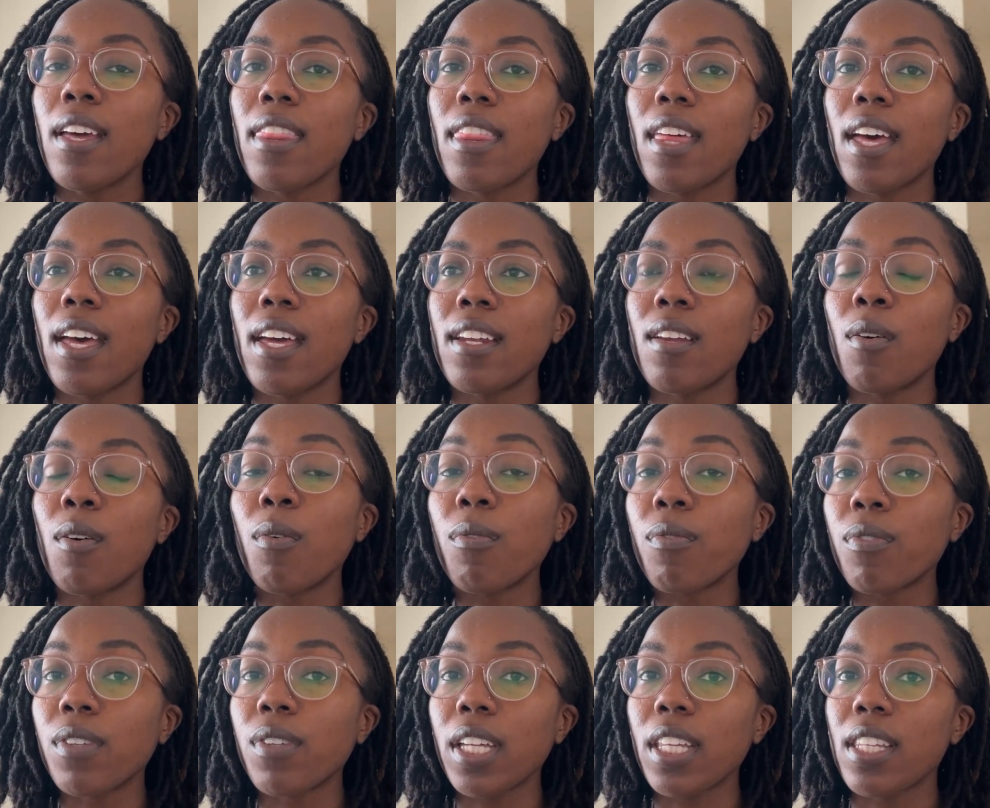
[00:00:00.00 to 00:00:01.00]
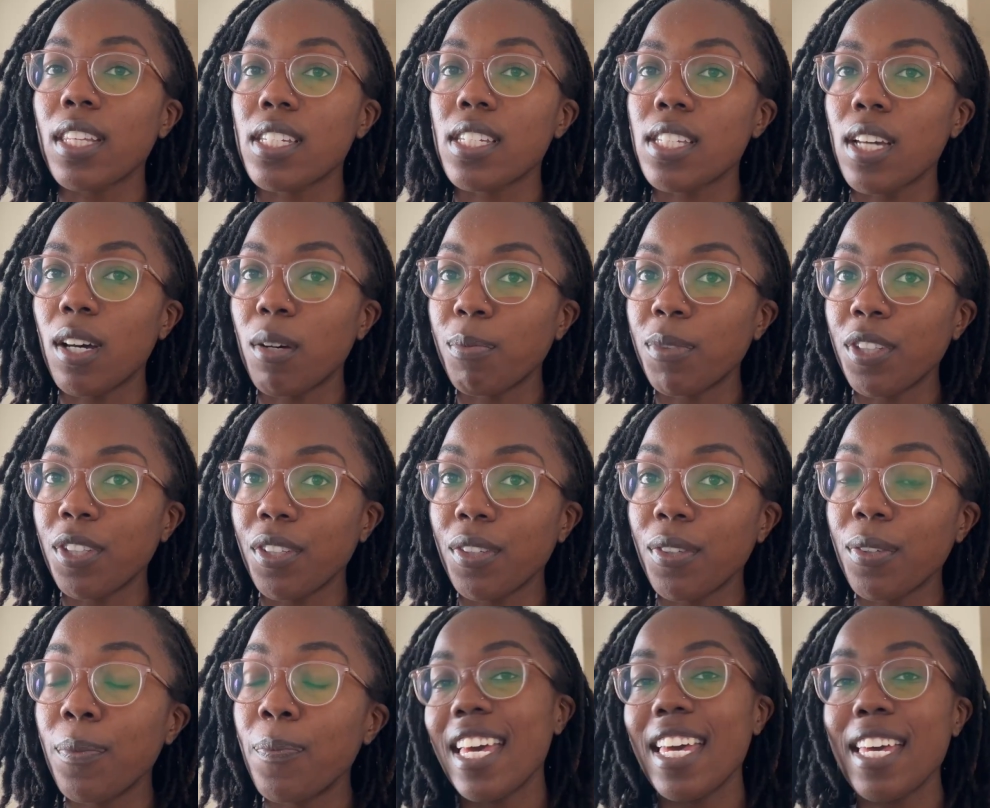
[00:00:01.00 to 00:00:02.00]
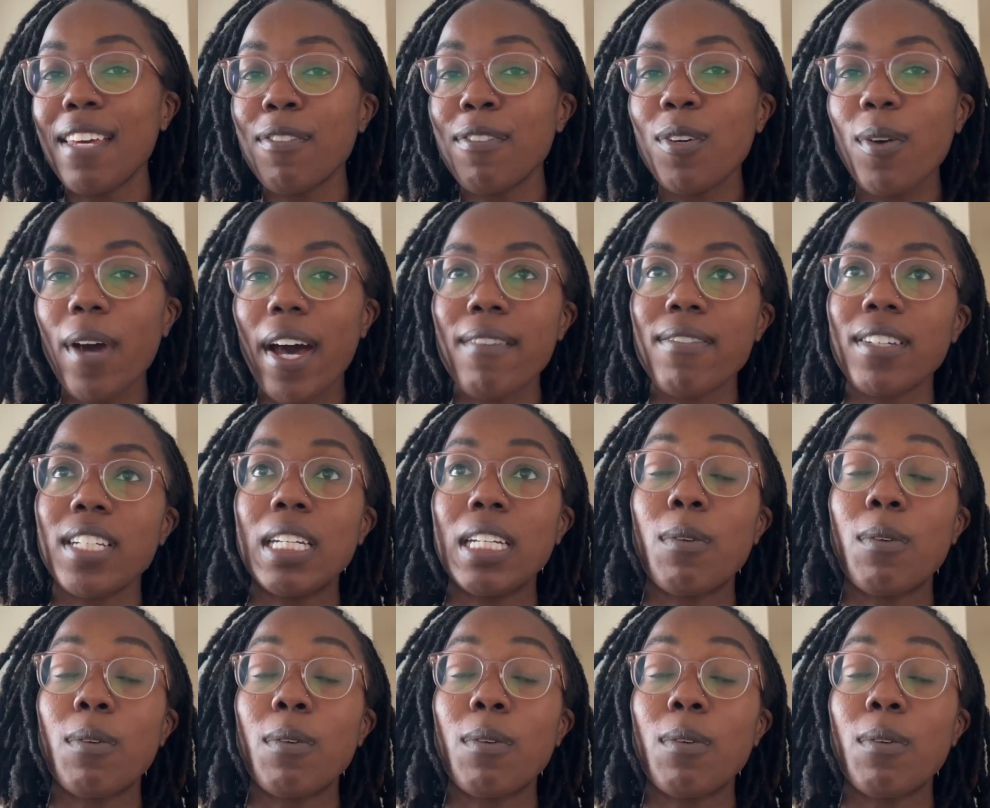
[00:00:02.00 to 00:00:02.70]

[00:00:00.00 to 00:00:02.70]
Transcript: then hopefully this helped you. If you have any